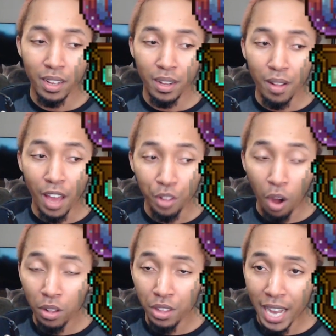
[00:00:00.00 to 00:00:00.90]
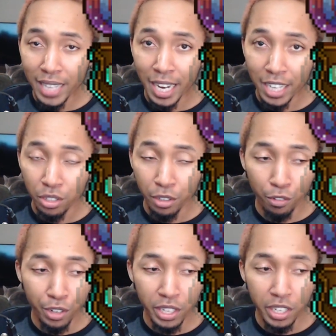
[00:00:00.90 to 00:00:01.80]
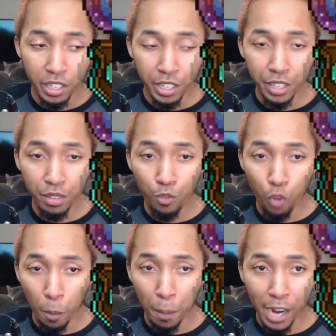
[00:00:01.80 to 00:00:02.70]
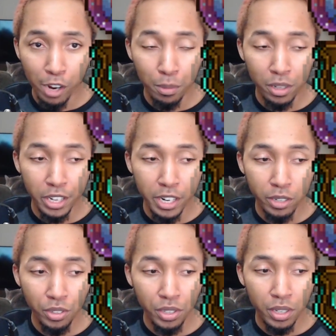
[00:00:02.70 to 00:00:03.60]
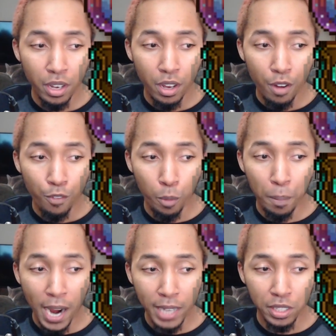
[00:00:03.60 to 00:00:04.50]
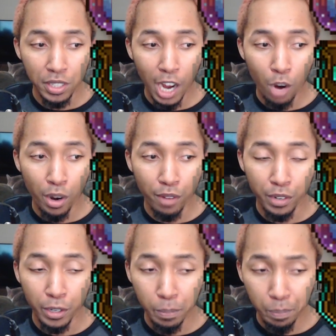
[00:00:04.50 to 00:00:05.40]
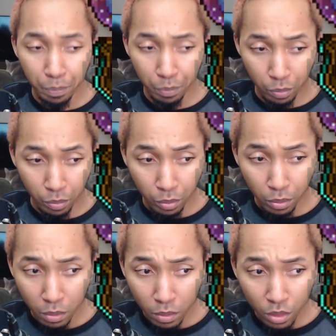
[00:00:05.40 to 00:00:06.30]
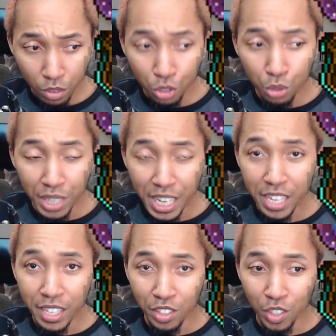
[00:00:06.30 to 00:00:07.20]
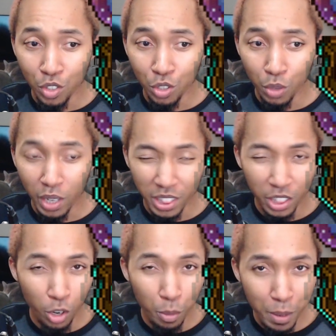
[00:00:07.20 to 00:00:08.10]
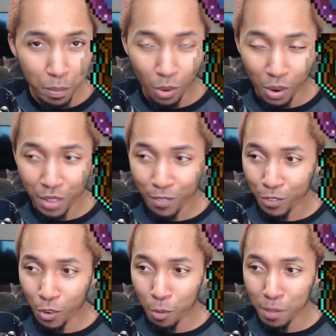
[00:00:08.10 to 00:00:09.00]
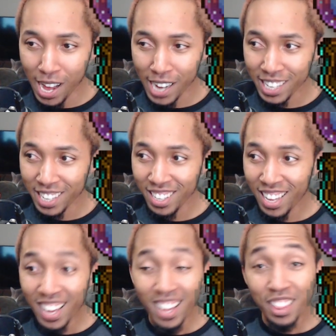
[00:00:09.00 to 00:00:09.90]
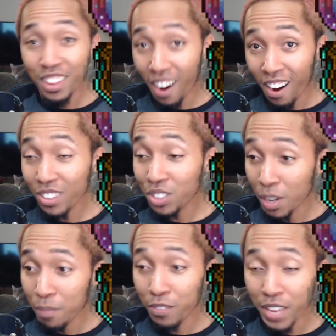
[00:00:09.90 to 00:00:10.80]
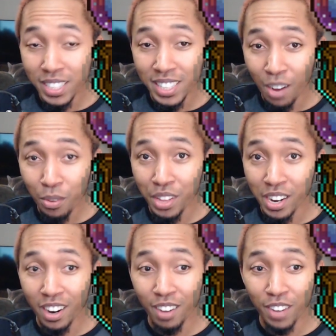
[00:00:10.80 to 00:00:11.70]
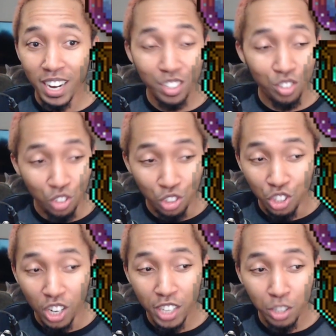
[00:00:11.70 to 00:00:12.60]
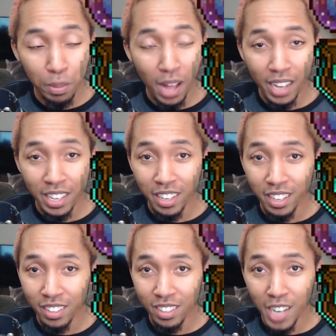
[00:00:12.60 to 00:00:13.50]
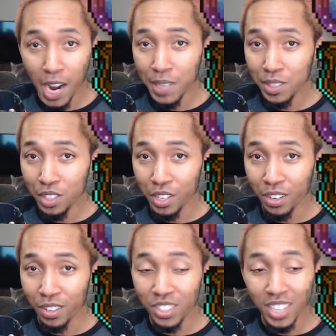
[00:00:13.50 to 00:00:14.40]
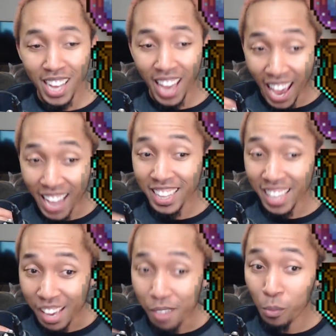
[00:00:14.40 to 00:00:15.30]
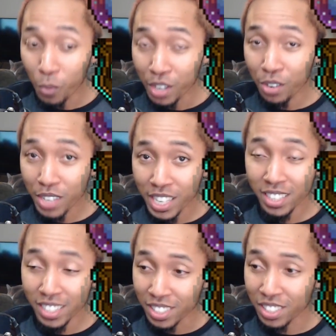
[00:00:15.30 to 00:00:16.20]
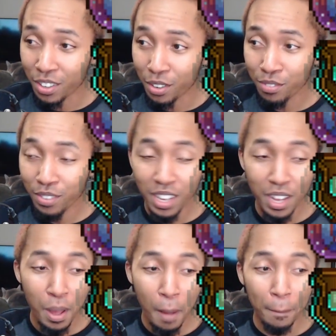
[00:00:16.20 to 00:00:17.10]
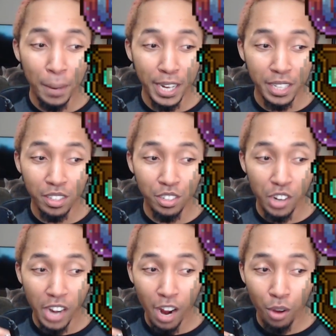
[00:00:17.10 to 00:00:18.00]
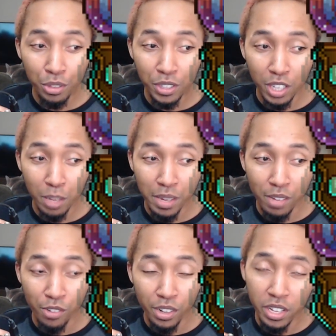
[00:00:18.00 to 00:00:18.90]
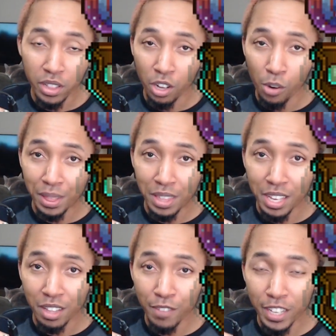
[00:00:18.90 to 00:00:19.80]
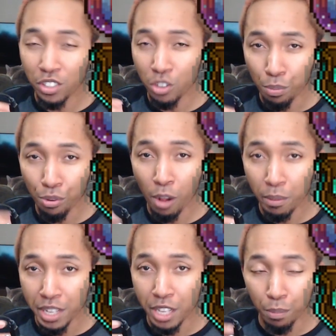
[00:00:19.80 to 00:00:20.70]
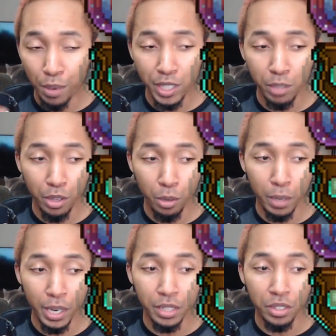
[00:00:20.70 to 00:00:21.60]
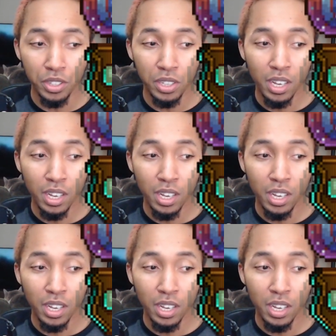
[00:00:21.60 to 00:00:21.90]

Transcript: And all of that's actually really good for biome clears. For bosses, however, you need to do a little bit more than full blocking. There are some vids out there of us just blocking Concierge and it will kill itself. But your health is going to be really low at the end of it, so you probably need to press some other buttons.